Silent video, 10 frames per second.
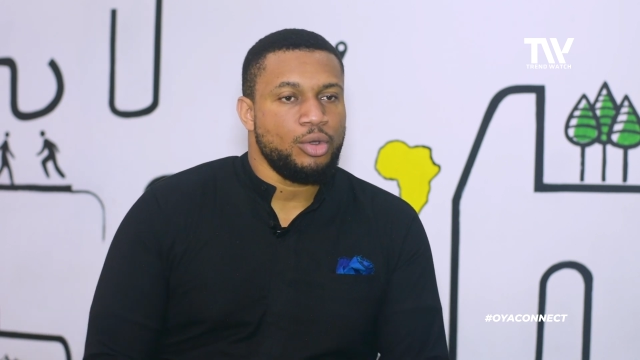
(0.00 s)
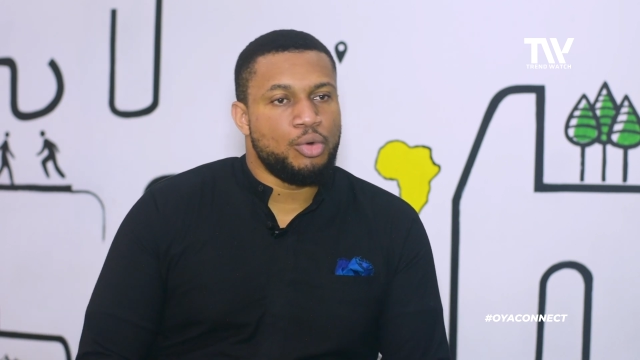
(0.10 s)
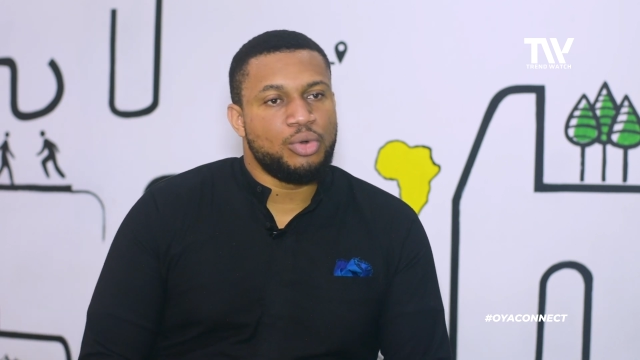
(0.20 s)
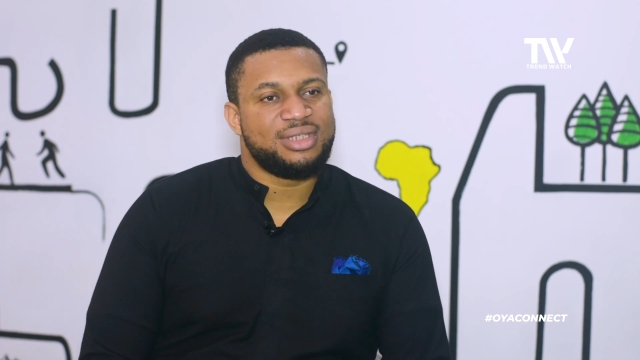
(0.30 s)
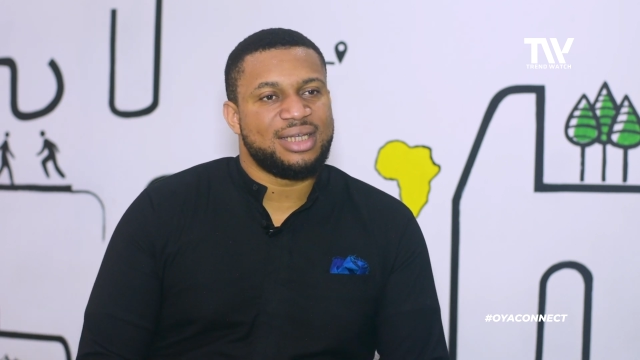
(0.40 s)

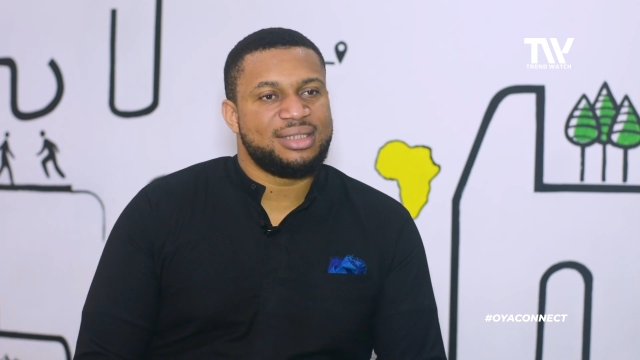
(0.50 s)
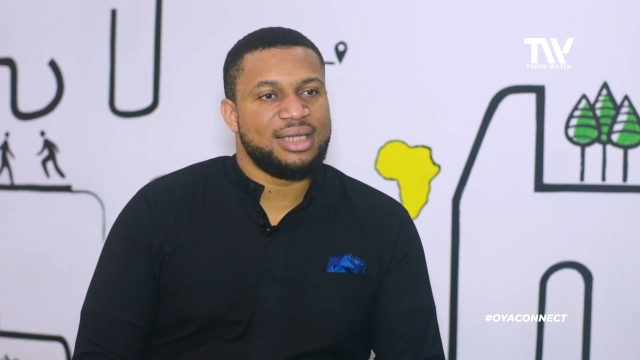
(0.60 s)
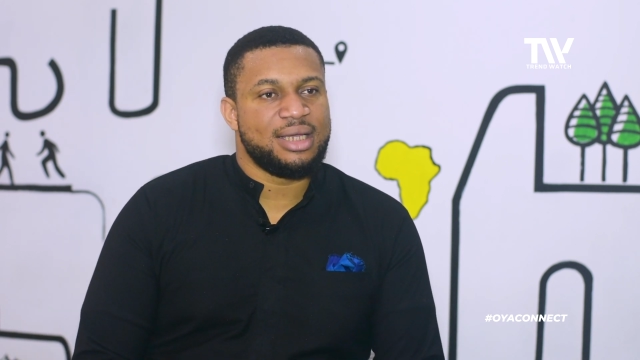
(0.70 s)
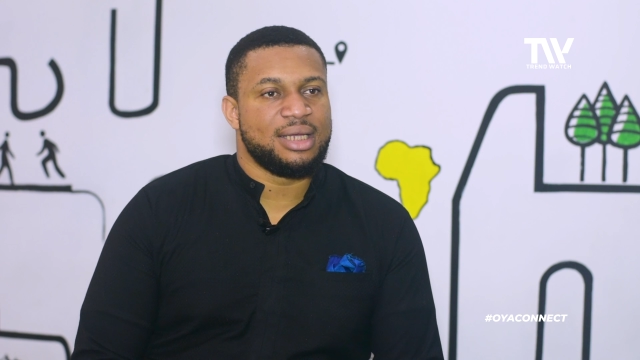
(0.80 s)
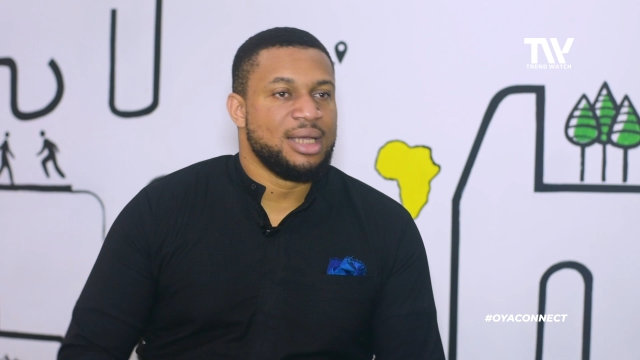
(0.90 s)
road
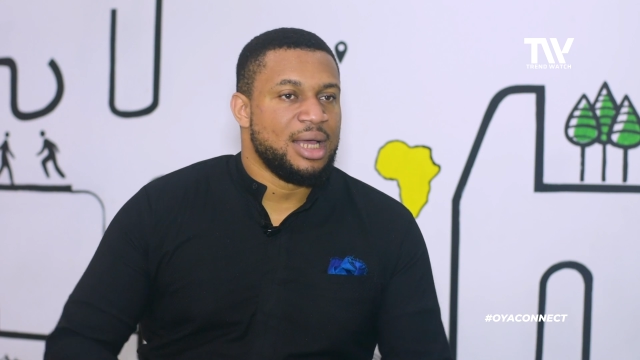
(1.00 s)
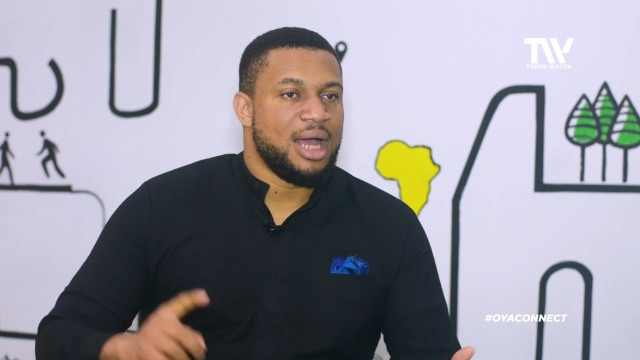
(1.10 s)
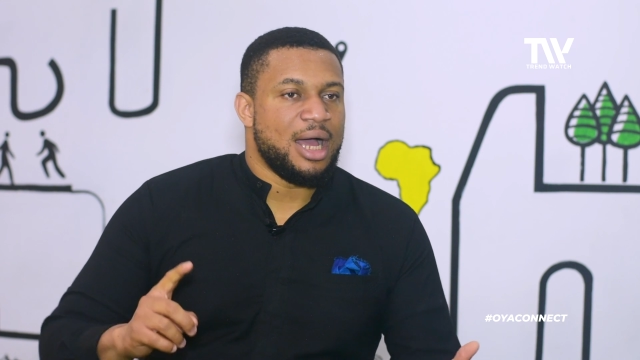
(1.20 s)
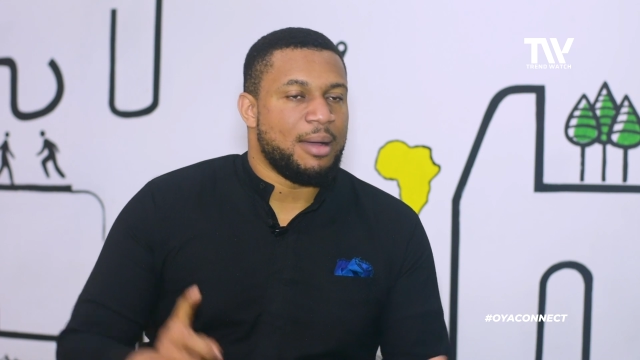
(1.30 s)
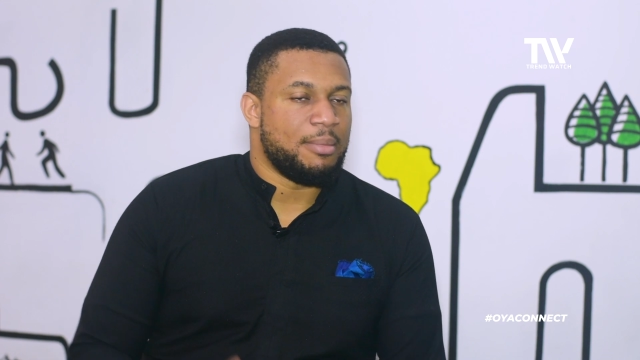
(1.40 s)
testing,
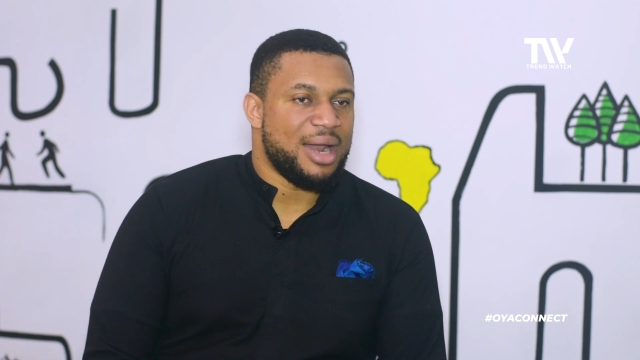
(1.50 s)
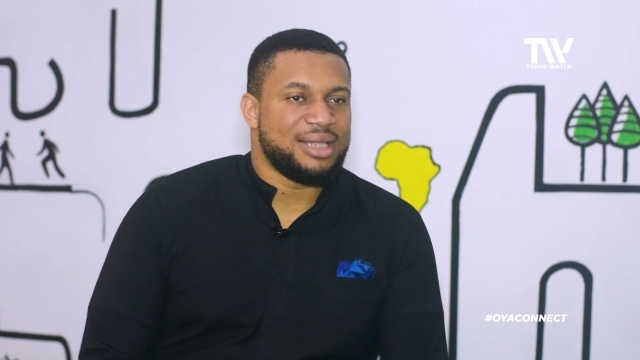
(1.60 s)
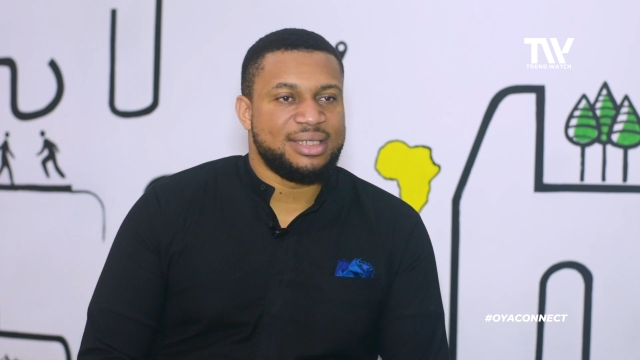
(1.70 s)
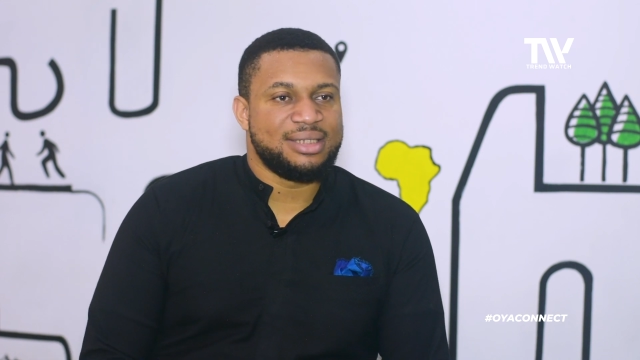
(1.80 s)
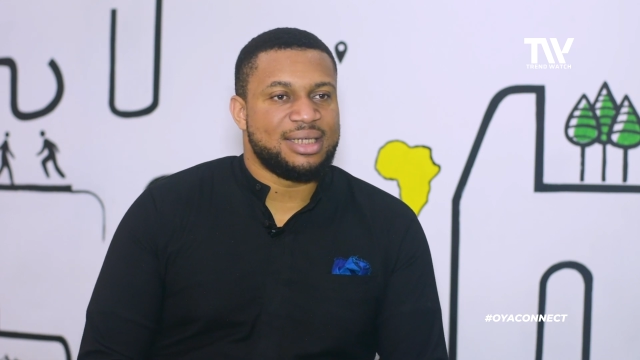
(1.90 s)

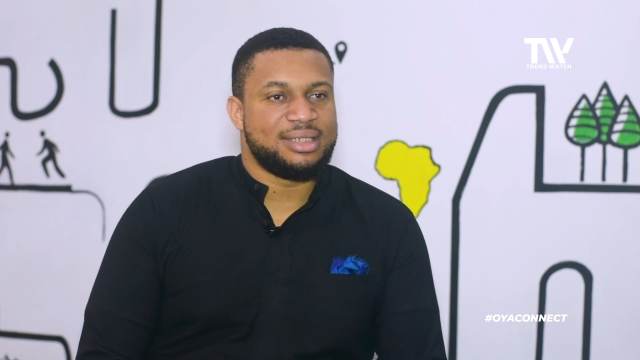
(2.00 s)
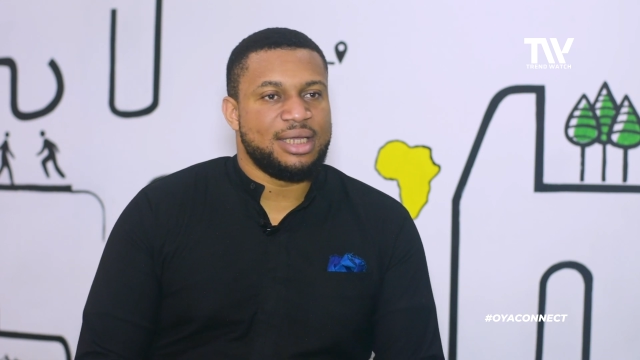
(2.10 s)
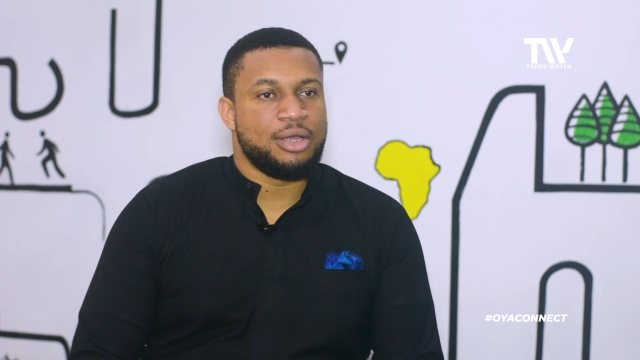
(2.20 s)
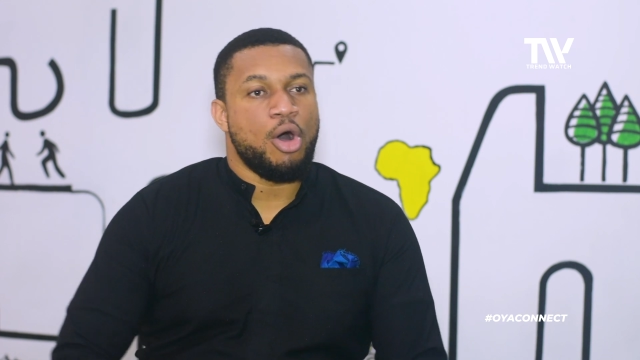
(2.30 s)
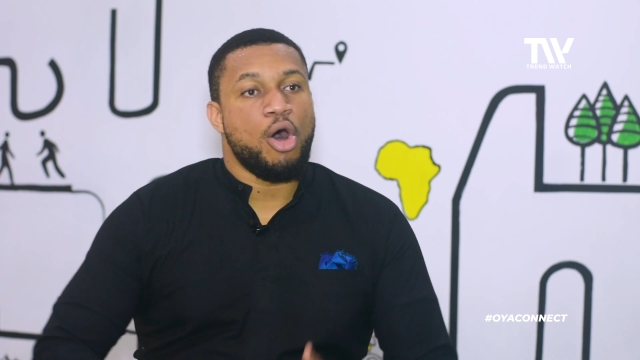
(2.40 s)
writing
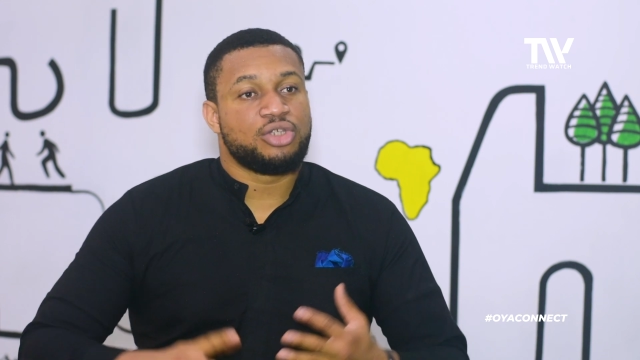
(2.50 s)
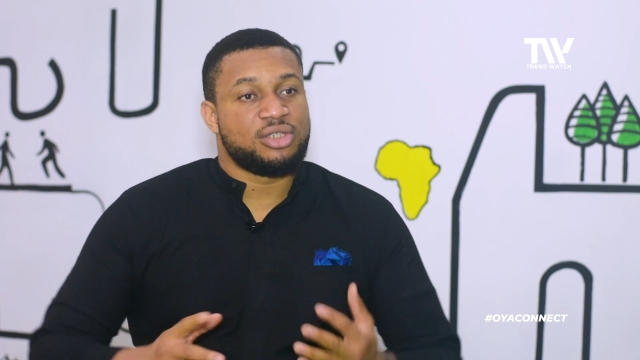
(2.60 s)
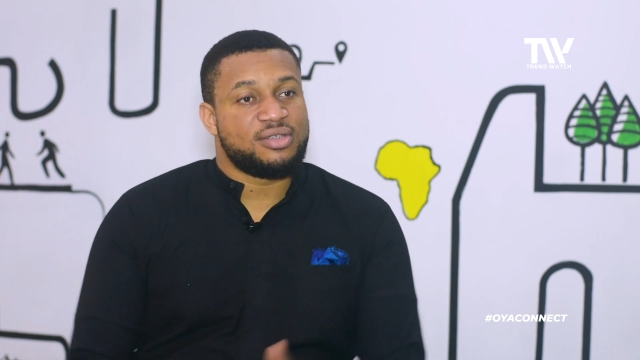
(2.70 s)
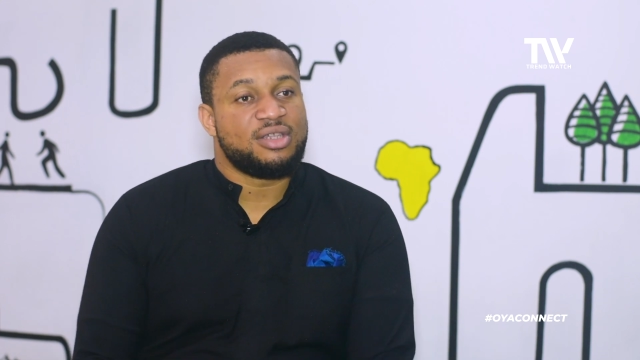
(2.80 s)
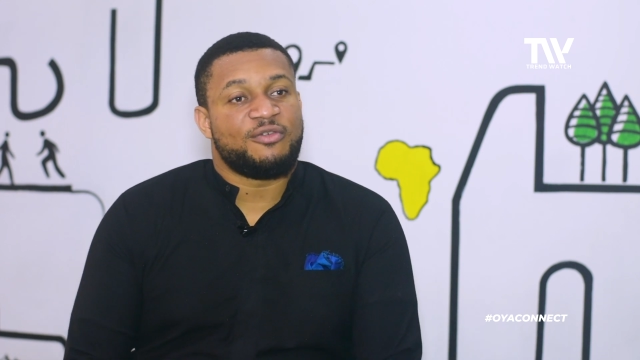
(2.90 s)
testing, all
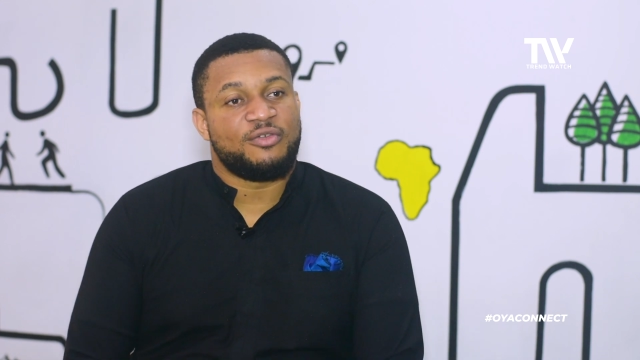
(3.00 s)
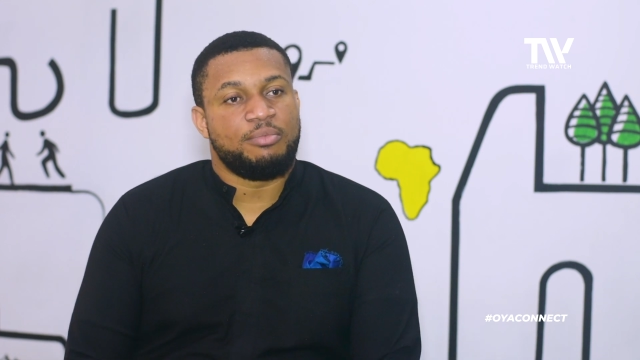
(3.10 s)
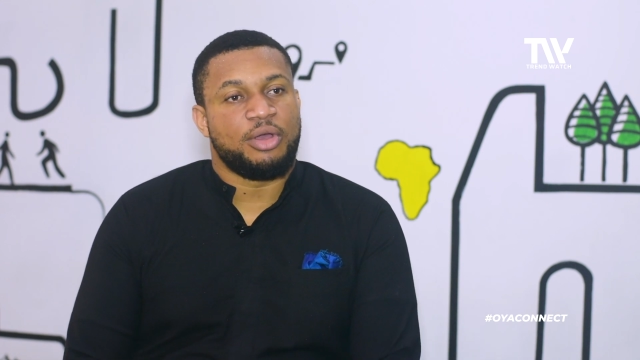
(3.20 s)
sorts of stuff,